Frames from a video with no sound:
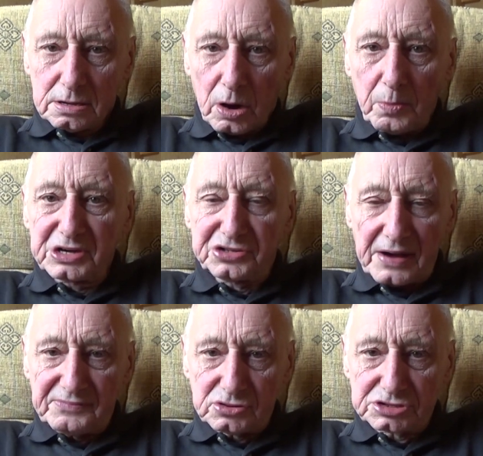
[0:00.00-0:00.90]
on my
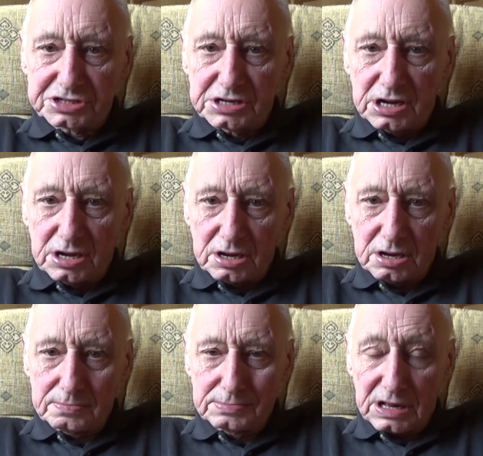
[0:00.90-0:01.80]
travels,
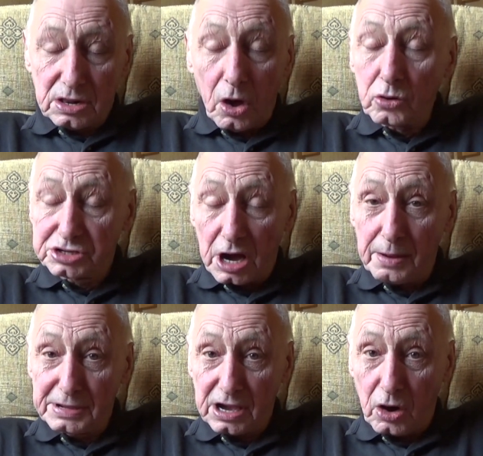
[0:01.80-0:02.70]
a long
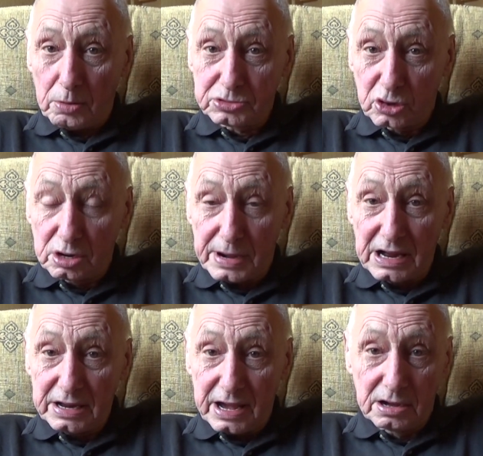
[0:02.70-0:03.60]
time ago. I'm talking
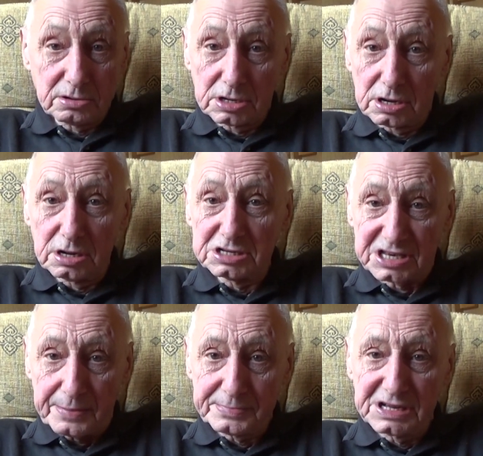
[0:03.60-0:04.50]
about now, early
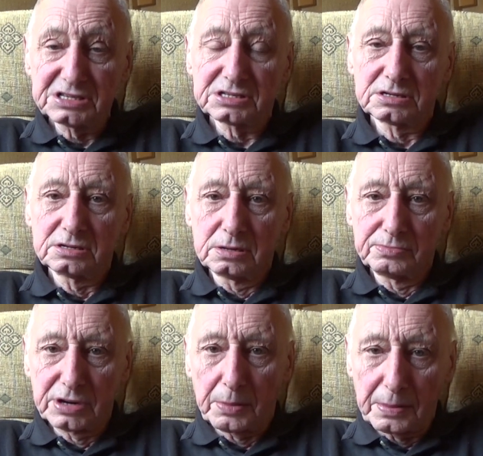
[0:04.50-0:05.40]
70s
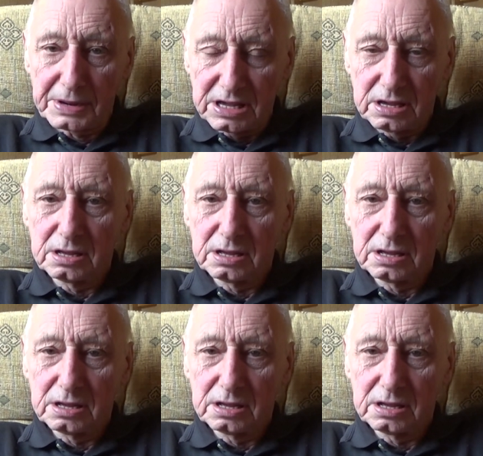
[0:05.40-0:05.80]
probably,